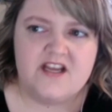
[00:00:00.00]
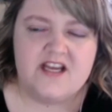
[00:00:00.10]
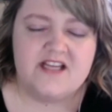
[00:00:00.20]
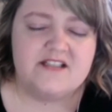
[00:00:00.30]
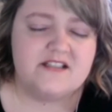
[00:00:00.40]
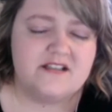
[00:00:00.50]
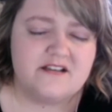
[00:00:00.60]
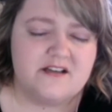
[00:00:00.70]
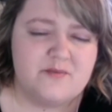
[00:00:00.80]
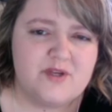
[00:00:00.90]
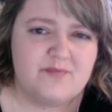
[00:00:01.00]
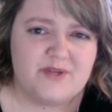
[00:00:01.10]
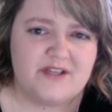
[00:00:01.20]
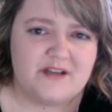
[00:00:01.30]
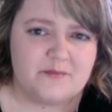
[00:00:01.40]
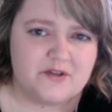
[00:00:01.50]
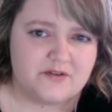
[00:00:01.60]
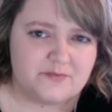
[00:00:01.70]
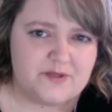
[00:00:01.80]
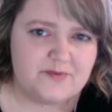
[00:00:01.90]
It's still going to be a big number
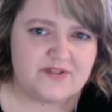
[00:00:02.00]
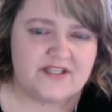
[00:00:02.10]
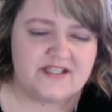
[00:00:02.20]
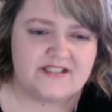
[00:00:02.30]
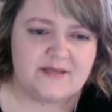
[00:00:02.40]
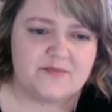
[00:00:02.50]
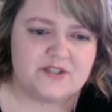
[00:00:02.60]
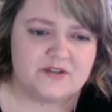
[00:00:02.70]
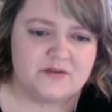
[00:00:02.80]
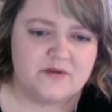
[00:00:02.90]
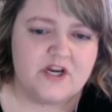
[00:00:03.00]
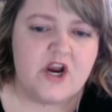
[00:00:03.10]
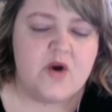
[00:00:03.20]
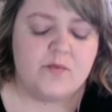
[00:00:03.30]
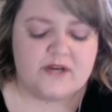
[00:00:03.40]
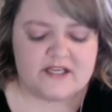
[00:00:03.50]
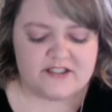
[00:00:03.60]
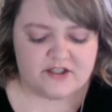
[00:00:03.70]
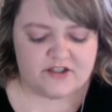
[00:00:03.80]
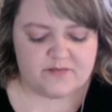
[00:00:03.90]
of people that accept you. When I
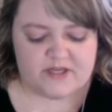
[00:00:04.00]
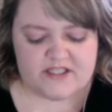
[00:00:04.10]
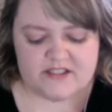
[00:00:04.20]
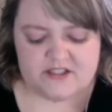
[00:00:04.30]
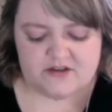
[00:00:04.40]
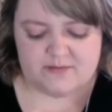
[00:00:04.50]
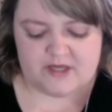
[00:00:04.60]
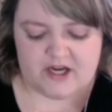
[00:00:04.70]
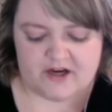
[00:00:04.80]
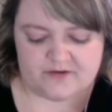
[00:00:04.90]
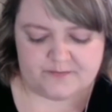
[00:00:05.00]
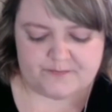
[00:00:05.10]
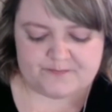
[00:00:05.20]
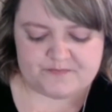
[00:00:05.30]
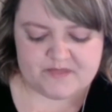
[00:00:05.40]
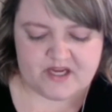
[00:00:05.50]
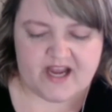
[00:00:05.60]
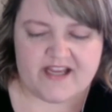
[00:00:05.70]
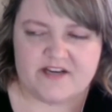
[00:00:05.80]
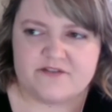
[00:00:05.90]
started my Instagram account,
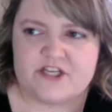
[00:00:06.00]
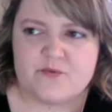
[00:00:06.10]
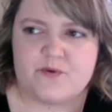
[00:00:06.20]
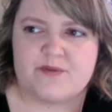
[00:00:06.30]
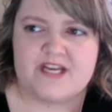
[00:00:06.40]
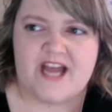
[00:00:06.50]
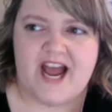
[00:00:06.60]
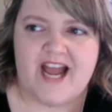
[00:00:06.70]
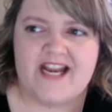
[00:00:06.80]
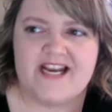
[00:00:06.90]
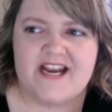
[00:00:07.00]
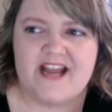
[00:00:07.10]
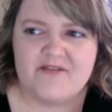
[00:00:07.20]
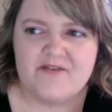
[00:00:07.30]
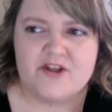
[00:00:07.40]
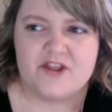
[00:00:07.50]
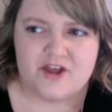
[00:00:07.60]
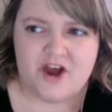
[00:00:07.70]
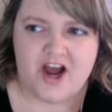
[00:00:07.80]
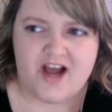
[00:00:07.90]
INFJ Woman, I never
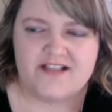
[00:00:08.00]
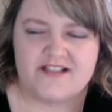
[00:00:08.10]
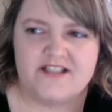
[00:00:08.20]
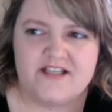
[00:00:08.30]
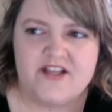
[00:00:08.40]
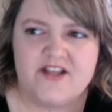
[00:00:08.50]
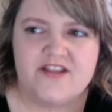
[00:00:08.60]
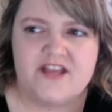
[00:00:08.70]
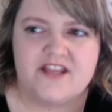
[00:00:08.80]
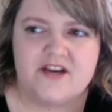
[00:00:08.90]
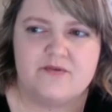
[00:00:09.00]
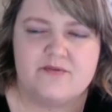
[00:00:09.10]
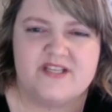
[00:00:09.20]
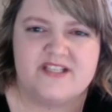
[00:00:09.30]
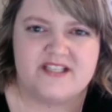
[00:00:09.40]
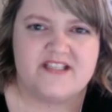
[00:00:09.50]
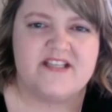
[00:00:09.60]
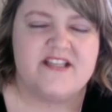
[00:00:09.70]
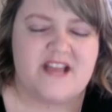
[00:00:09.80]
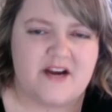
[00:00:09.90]
thought that there would be
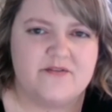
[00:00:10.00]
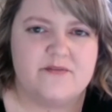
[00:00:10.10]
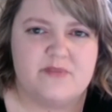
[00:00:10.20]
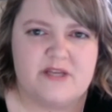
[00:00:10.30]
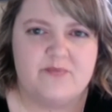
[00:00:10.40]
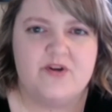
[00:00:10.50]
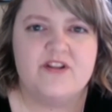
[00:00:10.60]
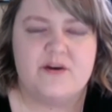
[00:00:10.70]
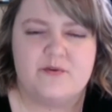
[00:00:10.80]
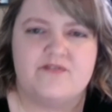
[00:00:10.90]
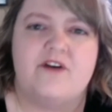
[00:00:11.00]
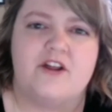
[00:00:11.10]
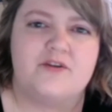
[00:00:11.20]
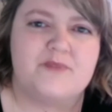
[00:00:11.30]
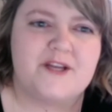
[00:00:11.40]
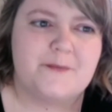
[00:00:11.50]
60,000 people that would follow me.